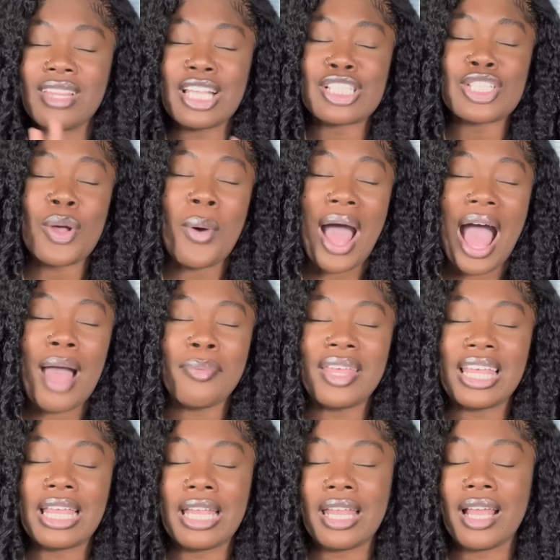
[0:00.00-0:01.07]
So I've
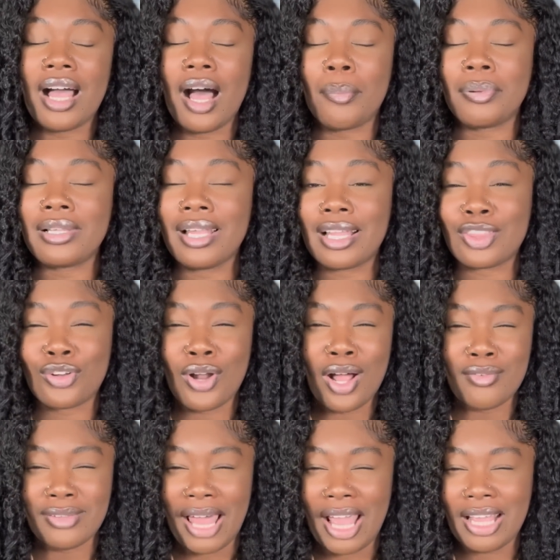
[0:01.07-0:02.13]
been getting a plethora
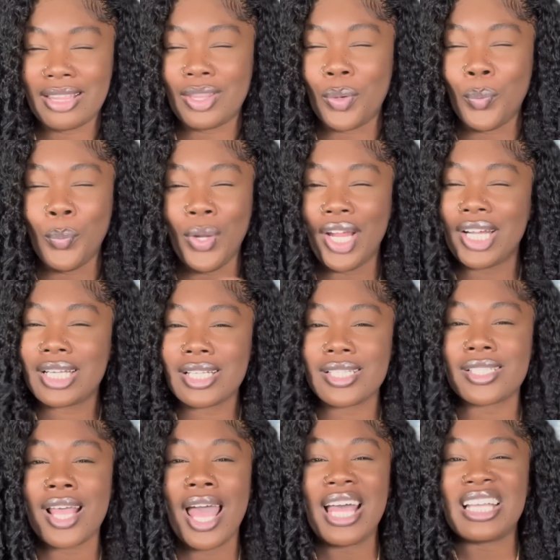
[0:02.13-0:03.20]
of like the
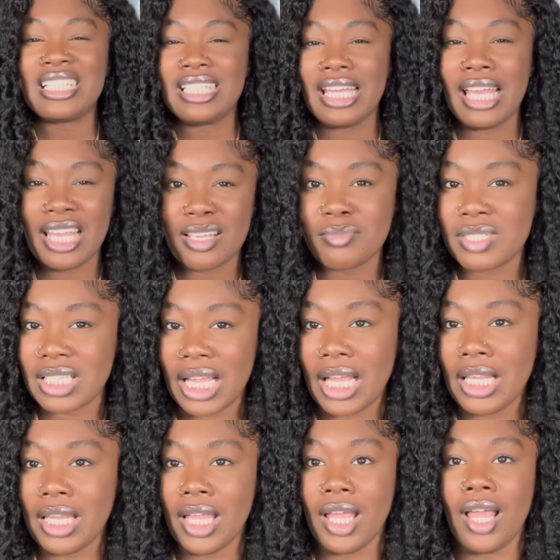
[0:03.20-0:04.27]
weirdest DMs
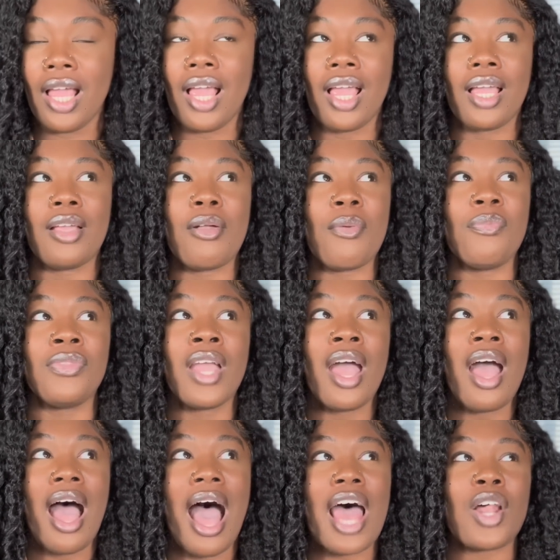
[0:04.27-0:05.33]
lately, and
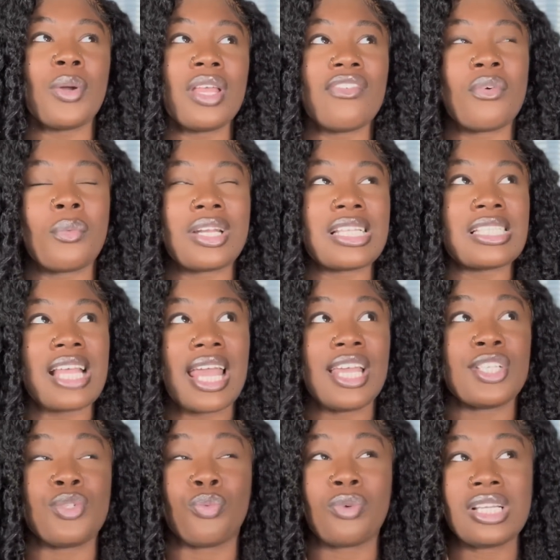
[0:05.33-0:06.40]
I don't even want to say
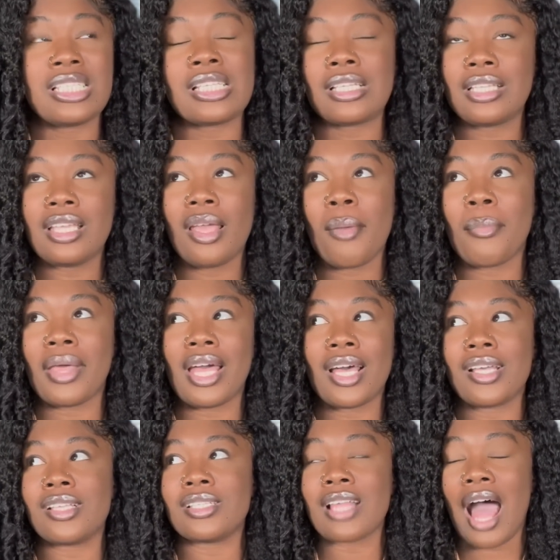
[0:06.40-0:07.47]
it's recently,
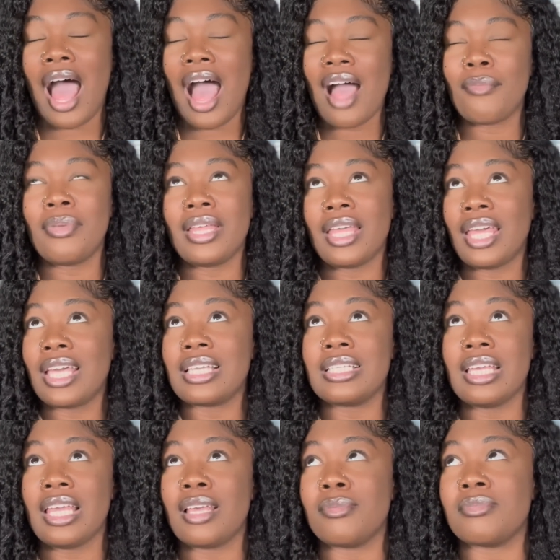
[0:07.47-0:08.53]
because I've been getting
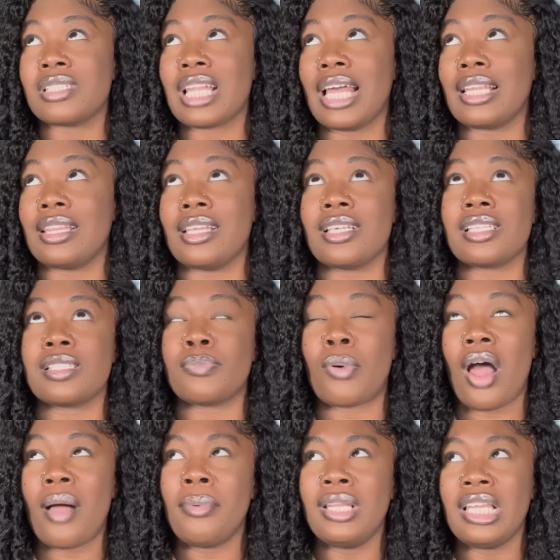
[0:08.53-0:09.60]
DMs like this
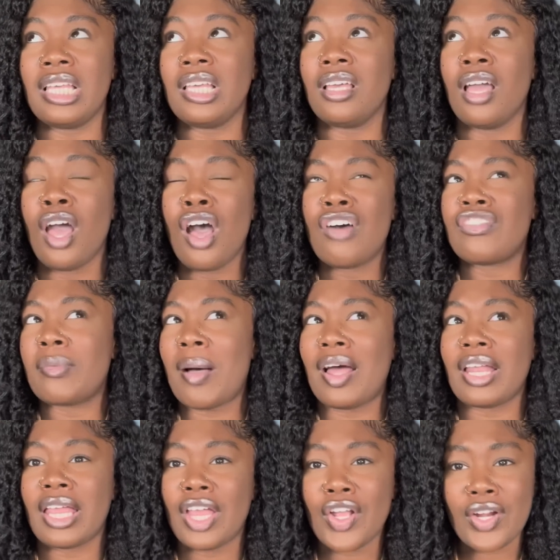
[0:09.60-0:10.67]
probably for about
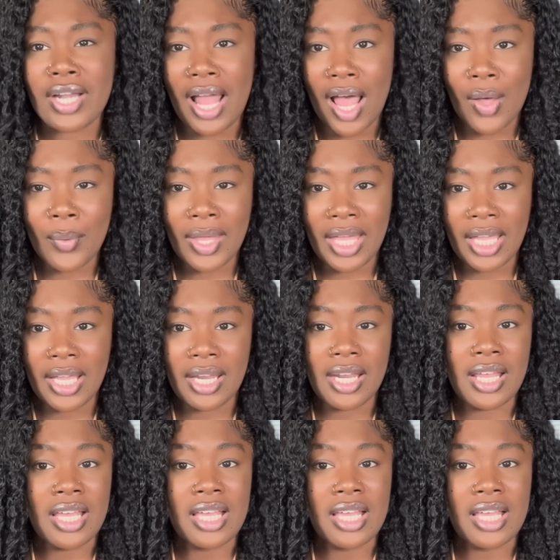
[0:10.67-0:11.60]
a year now, and